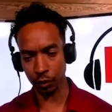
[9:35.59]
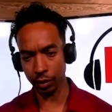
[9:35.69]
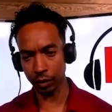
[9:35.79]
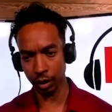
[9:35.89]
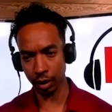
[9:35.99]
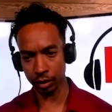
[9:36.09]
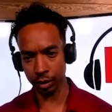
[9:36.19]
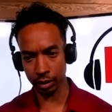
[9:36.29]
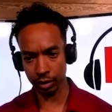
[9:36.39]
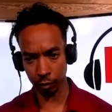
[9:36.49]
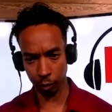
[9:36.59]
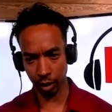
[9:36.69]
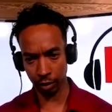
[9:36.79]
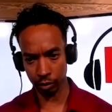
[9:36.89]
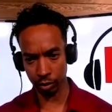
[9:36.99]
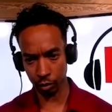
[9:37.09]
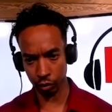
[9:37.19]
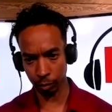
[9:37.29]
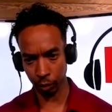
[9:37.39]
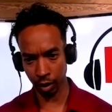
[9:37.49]
within the context of broader
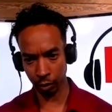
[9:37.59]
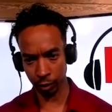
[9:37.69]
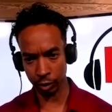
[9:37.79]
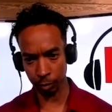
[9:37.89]
social progress,